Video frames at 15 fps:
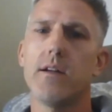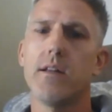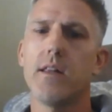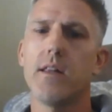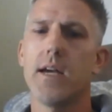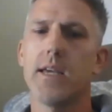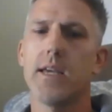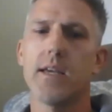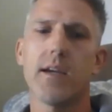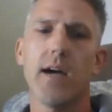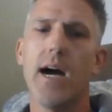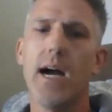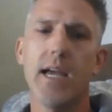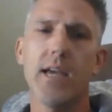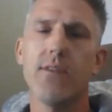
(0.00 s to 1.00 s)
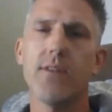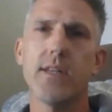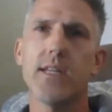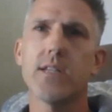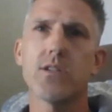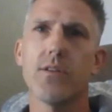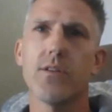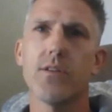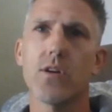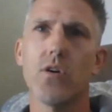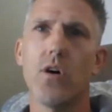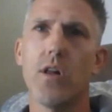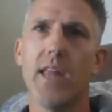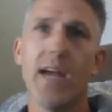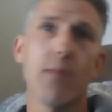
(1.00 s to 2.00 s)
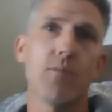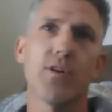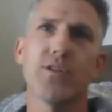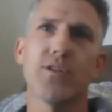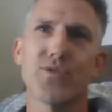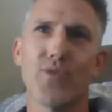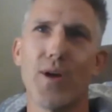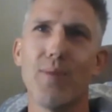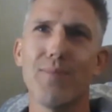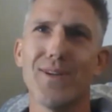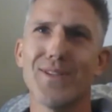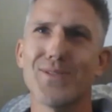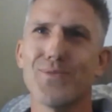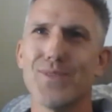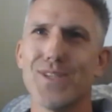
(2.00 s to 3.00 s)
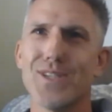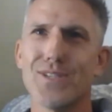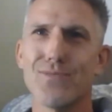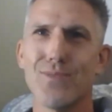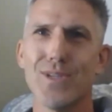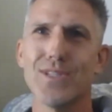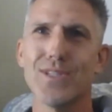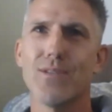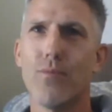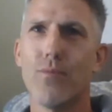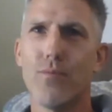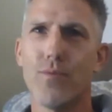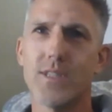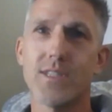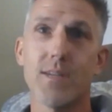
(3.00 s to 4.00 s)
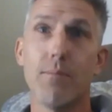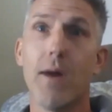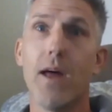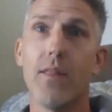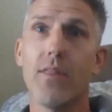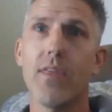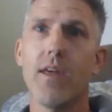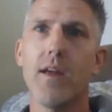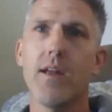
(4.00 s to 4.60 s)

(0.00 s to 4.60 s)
like I even did something called Hemlin's Gremlins, which is once a month,